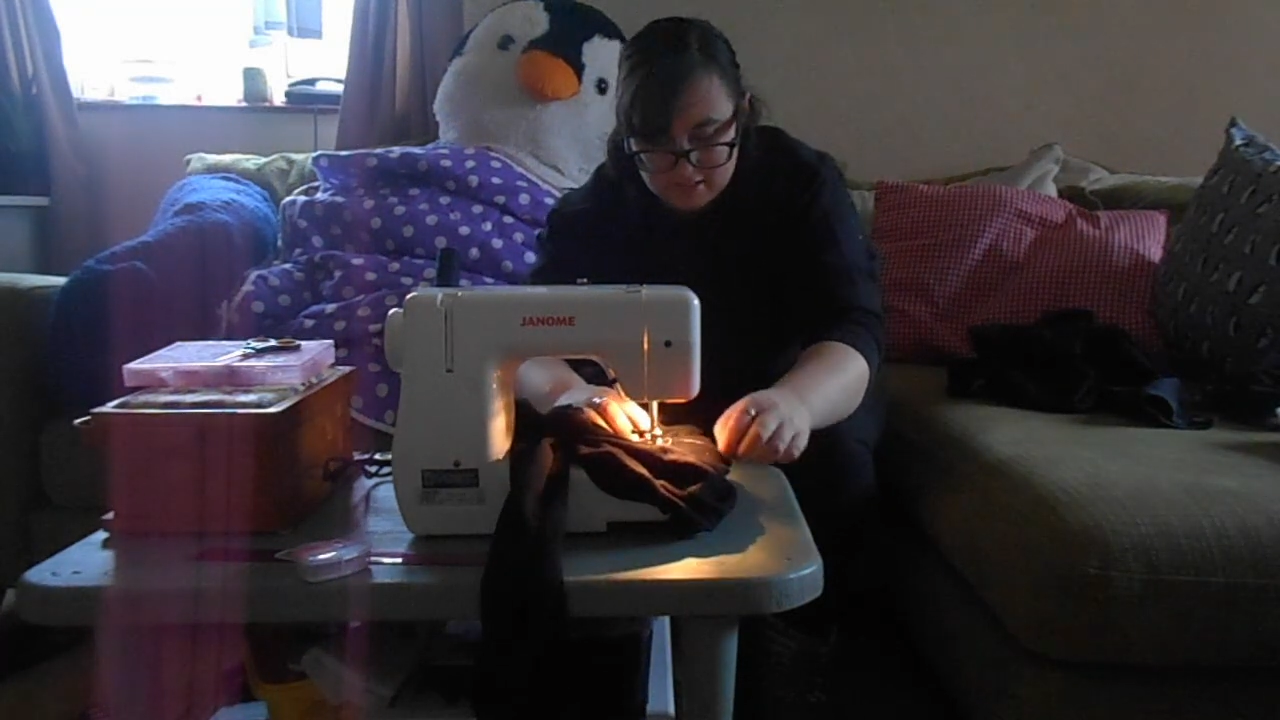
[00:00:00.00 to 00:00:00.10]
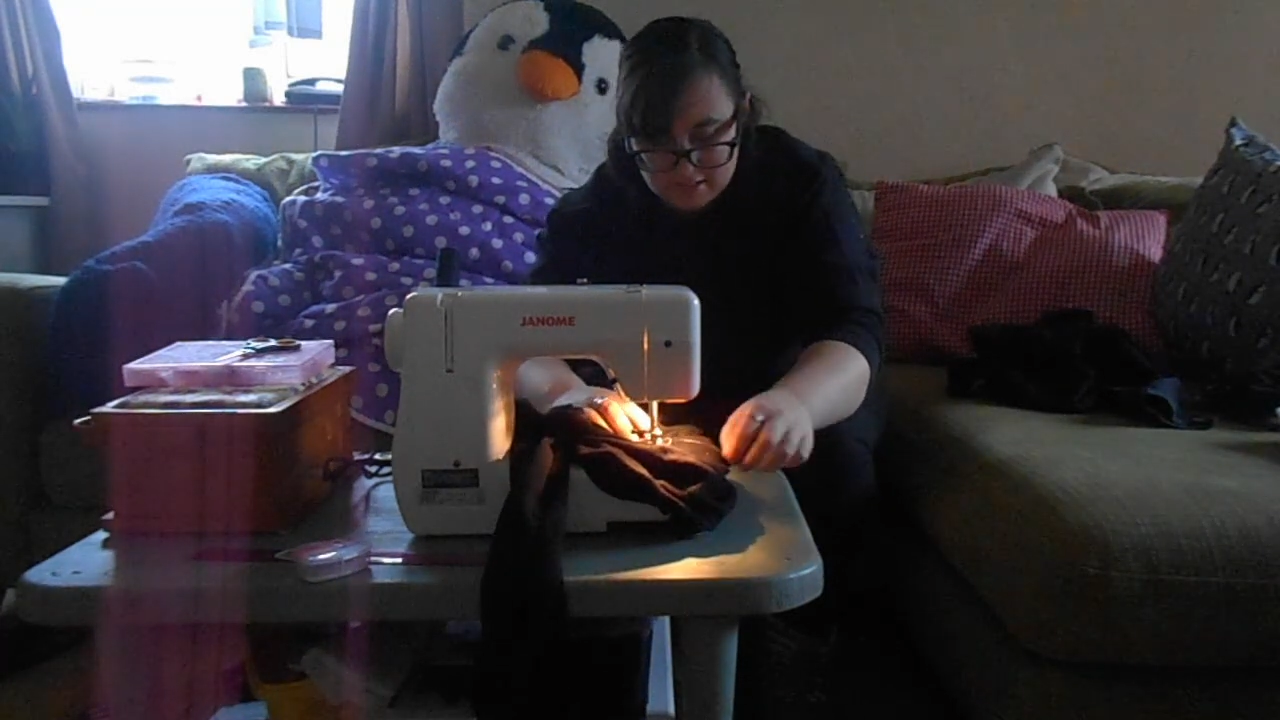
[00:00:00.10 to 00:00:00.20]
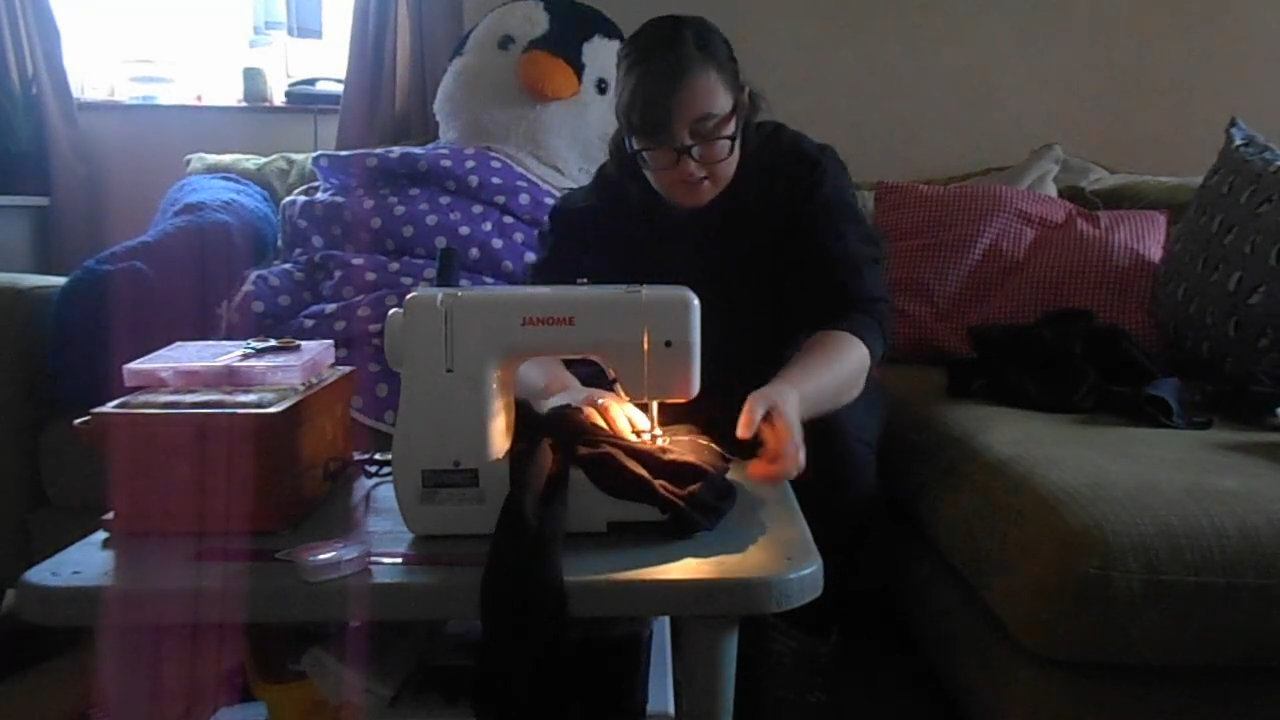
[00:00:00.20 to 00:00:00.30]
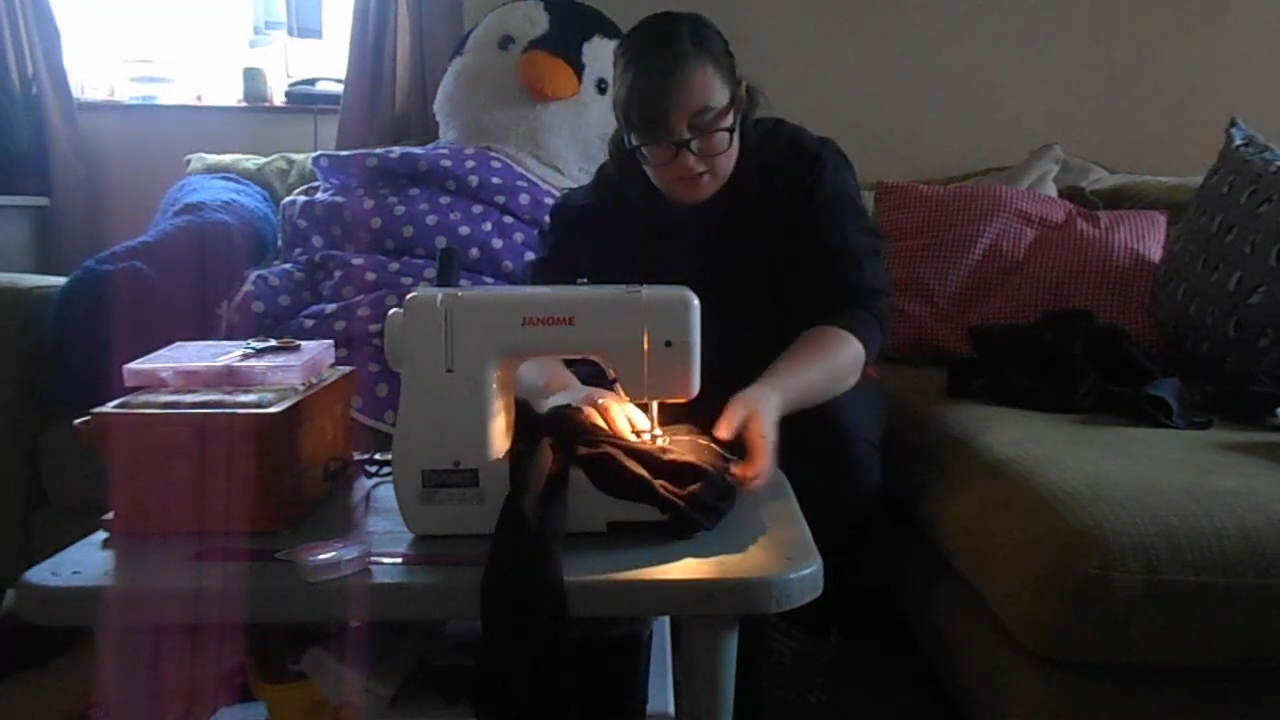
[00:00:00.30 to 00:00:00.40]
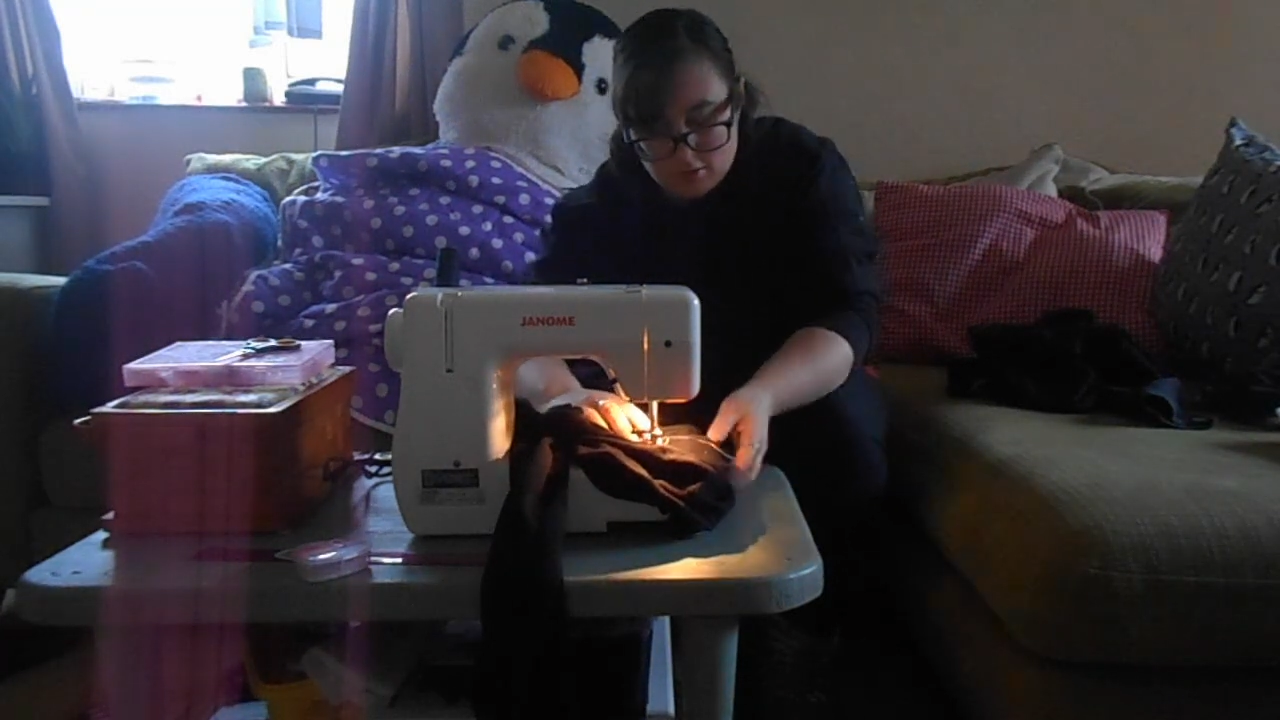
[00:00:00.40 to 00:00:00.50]
to
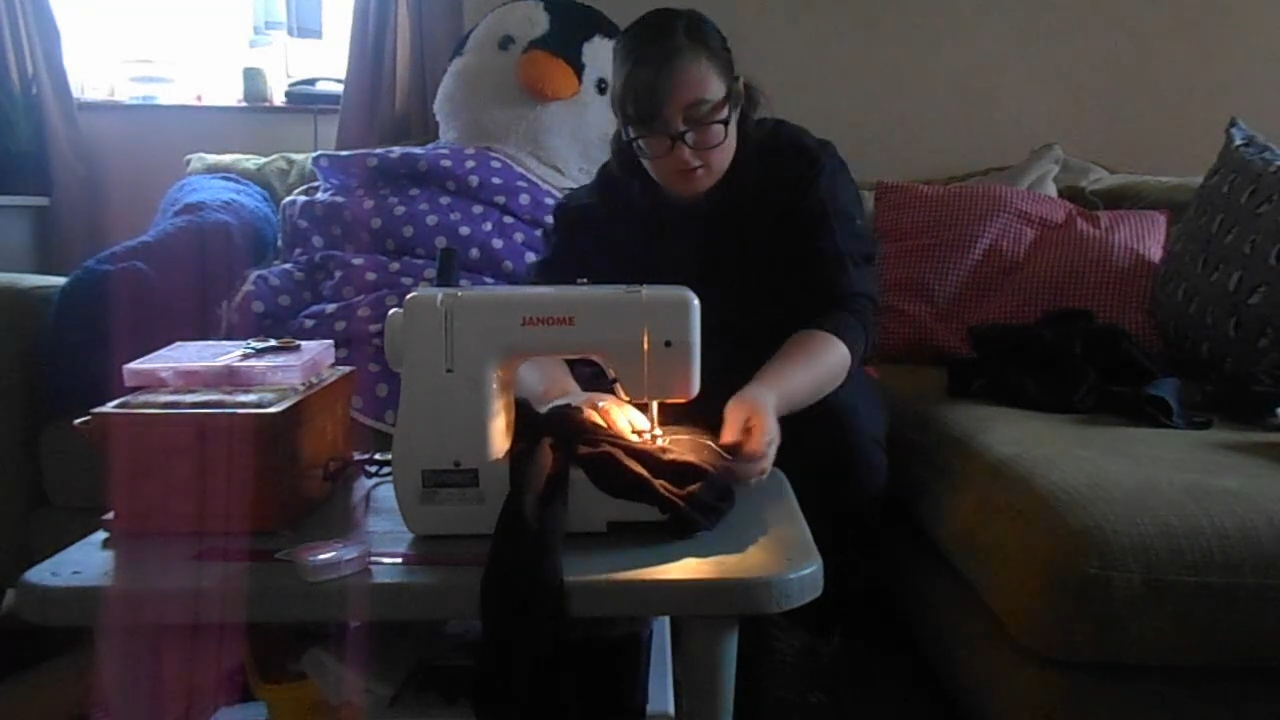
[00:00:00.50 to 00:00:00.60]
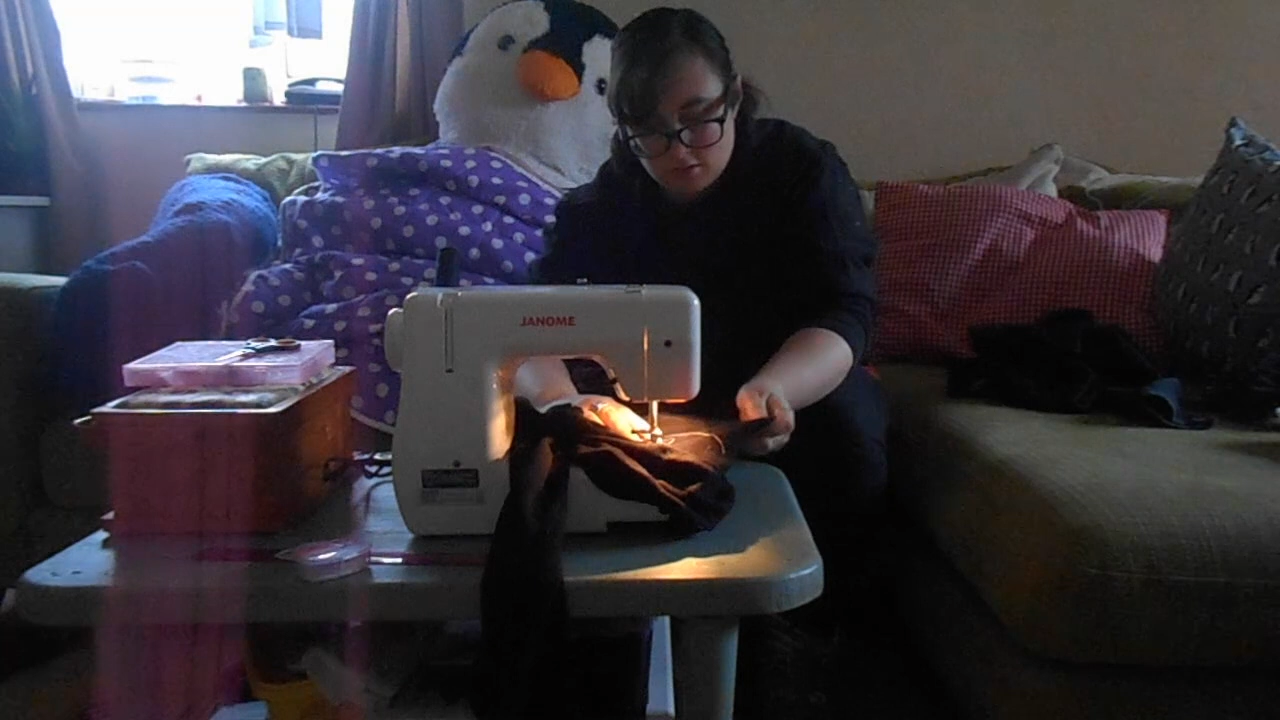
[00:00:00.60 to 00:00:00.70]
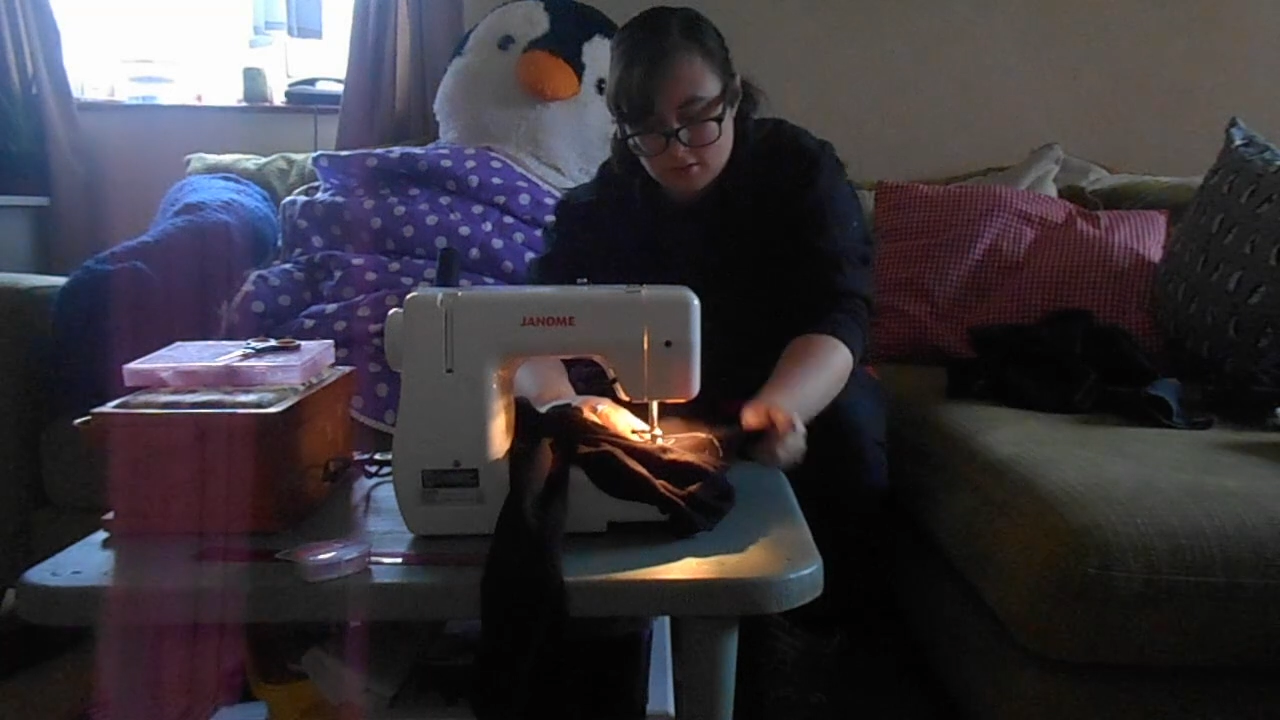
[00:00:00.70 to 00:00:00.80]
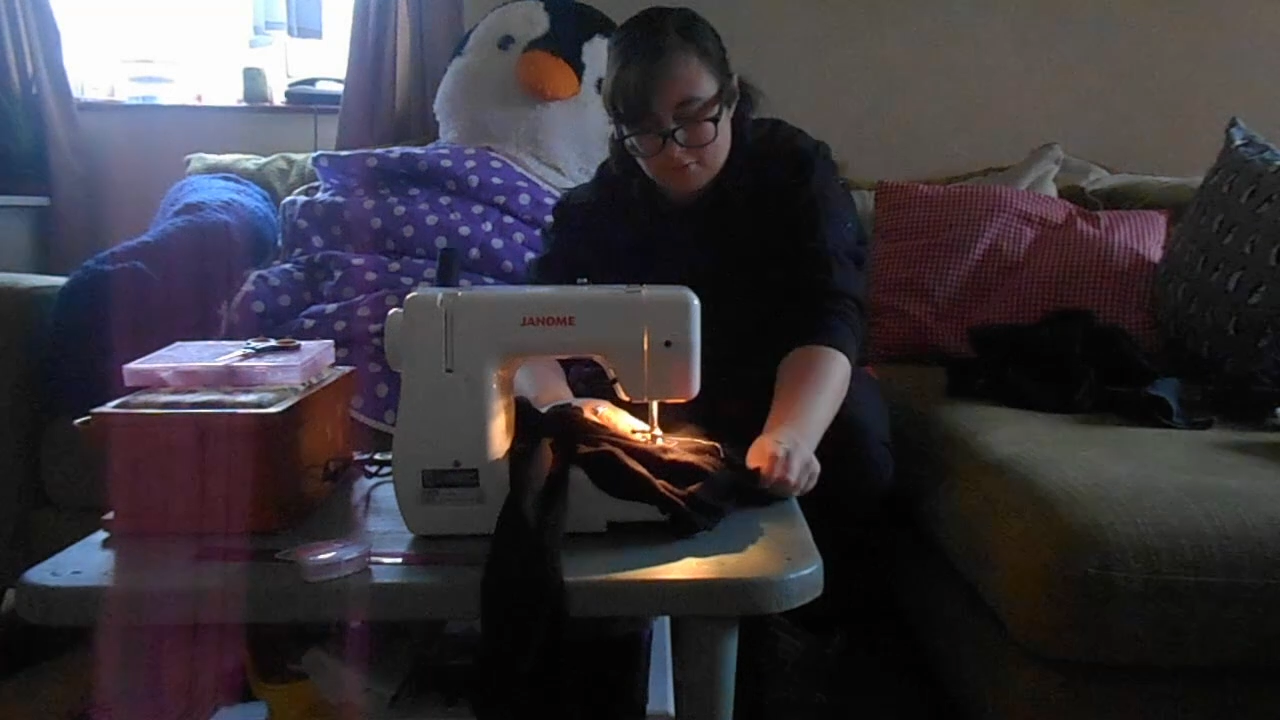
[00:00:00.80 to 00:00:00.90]
see who can do it the